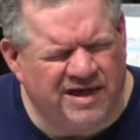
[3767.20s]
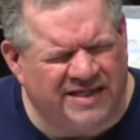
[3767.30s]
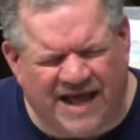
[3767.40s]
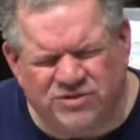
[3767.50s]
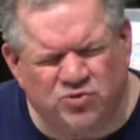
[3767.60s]

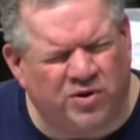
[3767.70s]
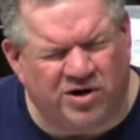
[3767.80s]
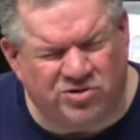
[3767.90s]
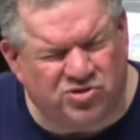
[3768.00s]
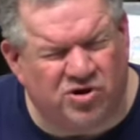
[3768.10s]
And that's what
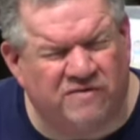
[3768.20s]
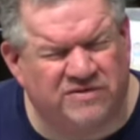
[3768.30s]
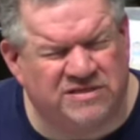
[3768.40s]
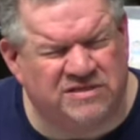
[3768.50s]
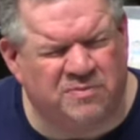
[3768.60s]
our
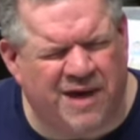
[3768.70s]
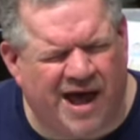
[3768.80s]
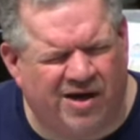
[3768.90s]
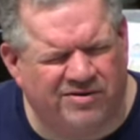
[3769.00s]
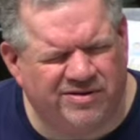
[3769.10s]
service is about.
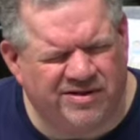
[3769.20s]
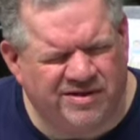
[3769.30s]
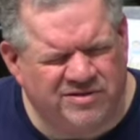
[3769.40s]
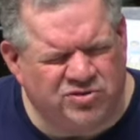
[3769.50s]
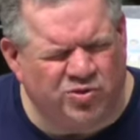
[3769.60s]

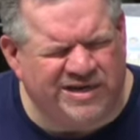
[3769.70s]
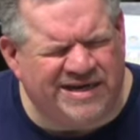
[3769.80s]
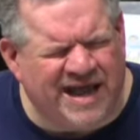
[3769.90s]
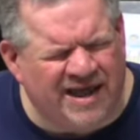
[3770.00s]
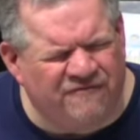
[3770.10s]
So
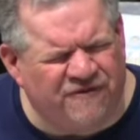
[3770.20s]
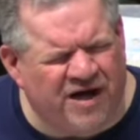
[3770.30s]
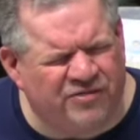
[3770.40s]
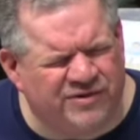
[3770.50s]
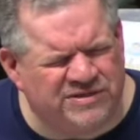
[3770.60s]
today,
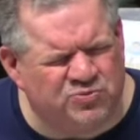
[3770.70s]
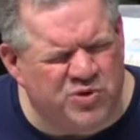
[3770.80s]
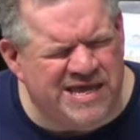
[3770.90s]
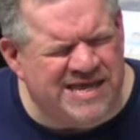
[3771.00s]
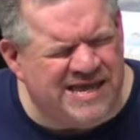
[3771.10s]
Father, as
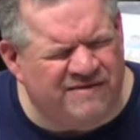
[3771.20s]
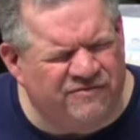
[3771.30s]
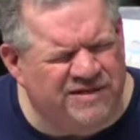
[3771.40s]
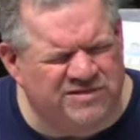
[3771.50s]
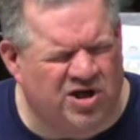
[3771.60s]
we
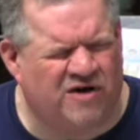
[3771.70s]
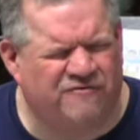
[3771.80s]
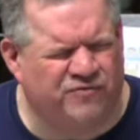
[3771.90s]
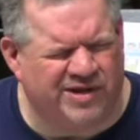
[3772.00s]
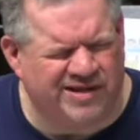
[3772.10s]
give this
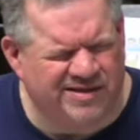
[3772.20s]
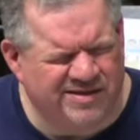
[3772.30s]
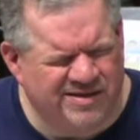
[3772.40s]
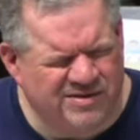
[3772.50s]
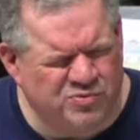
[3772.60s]
offering,
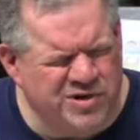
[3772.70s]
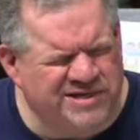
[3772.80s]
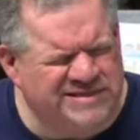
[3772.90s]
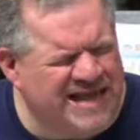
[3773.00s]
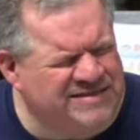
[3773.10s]
we
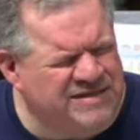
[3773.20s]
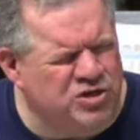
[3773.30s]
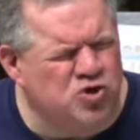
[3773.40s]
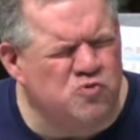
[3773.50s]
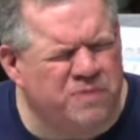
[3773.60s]
just ask
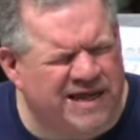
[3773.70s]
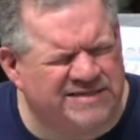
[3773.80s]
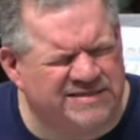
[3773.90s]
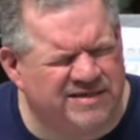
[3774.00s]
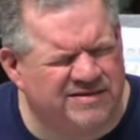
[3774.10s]
that you
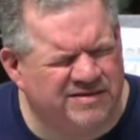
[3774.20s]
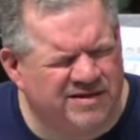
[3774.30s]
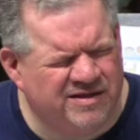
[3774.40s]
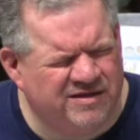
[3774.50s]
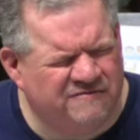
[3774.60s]
bless it.
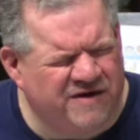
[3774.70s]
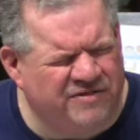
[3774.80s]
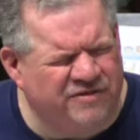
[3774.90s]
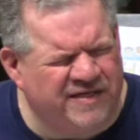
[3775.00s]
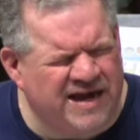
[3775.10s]

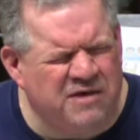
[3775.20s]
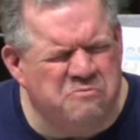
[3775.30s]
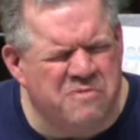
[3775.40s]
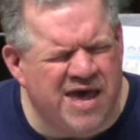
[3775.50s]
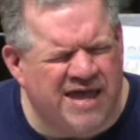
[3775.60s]
Father, that
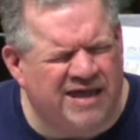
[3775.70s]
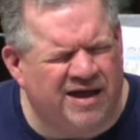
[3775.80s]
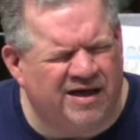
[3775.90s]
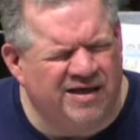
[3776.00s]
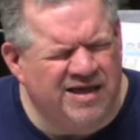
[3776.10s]
it
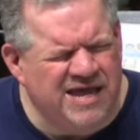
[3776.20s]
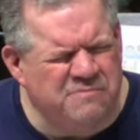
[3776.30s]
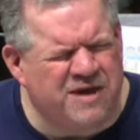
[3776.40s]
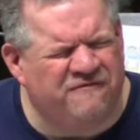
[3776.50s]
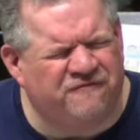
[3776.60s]

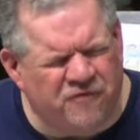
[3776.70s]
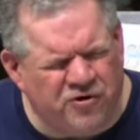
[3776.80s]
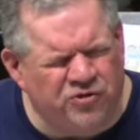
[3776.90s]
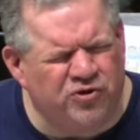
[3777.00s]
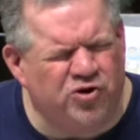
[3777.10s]
may
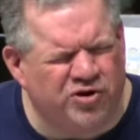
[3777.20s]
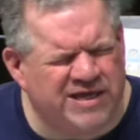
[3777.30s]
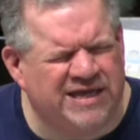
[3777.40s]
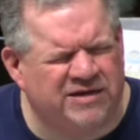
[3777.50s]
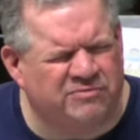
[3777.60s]
further your
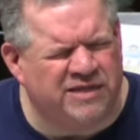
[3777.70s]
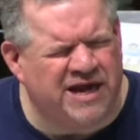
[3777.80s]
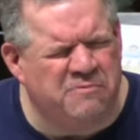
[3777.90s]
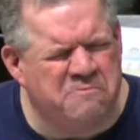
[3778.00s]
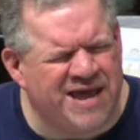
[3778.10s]
kingdom, that
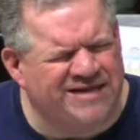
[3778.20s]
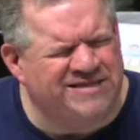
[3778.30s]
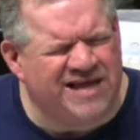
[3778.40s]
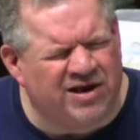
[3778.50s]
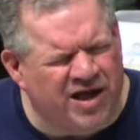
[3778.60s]
it may
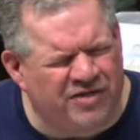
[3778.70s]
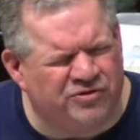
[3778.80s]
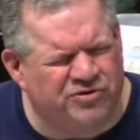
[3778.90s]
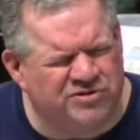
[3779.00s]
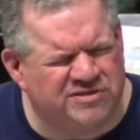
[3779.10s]
tell
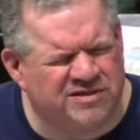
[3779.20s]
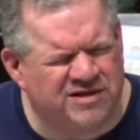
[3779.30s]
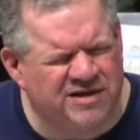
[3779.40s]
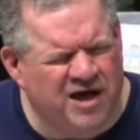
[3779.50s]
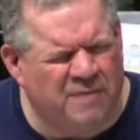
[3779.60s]
others
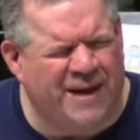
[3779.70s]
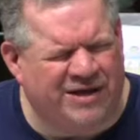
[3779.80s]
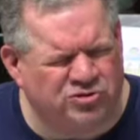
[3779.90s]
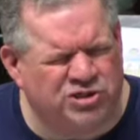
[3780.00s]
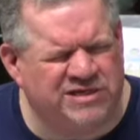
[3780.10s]

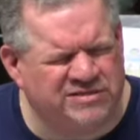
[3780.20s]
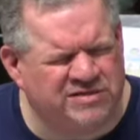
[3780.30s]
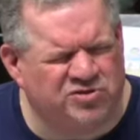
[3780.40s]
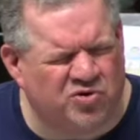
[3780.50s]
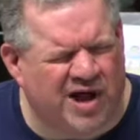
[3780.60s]
about Jesus